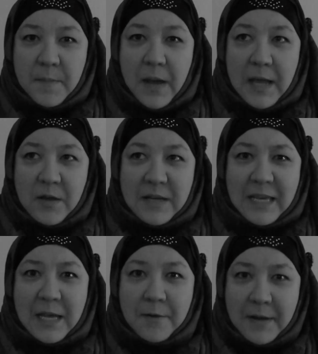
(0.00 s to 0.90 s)
I could
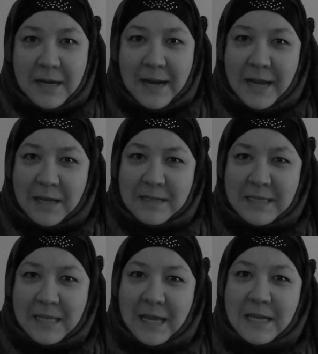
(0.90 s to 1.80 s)
hear it and I could
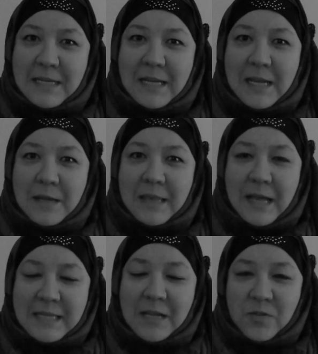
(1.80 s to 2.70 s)
see it.
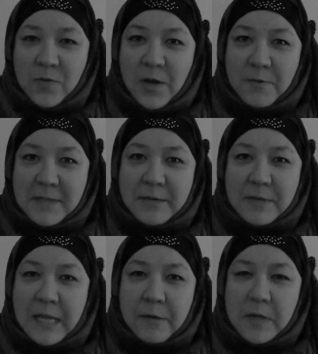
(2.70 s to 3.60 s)
That's how strong it was. It
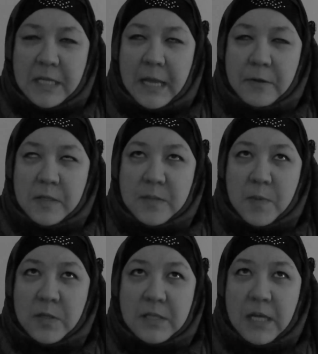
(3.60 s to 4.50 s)
was the
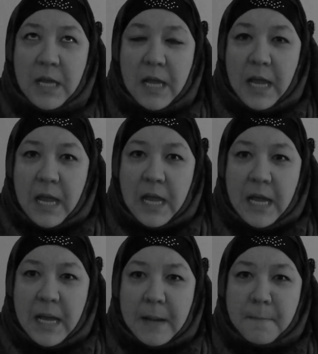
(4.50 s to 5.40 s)
most
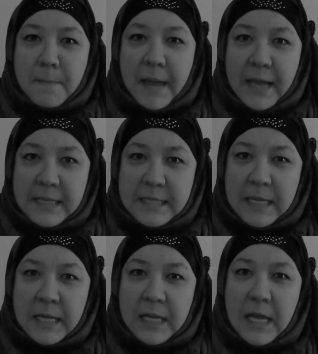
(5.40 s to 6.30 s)

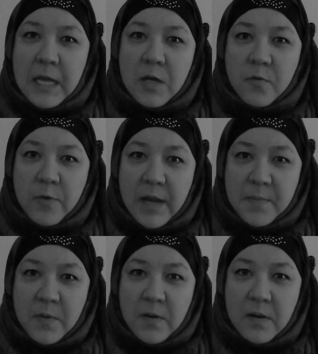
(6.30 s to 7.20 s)
amazing,
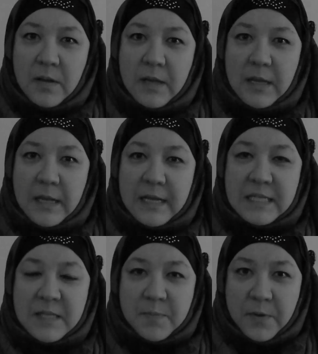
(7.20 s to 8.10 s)
incredible
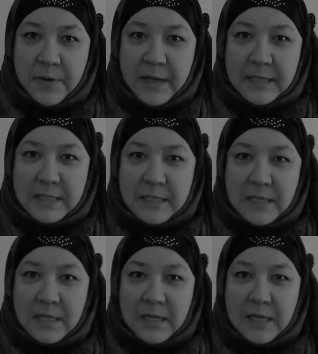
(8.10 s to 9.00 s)

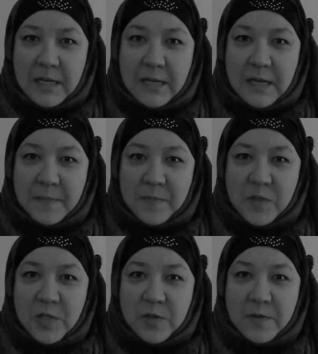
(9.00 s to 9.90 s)
experience
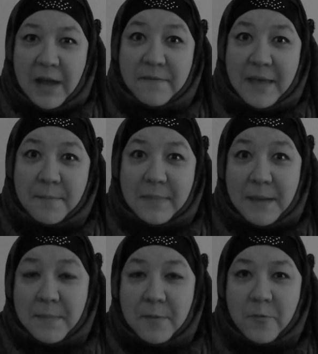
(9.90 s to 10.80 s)
to have
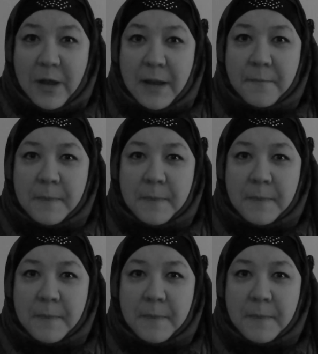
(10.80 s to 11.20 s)
that memory.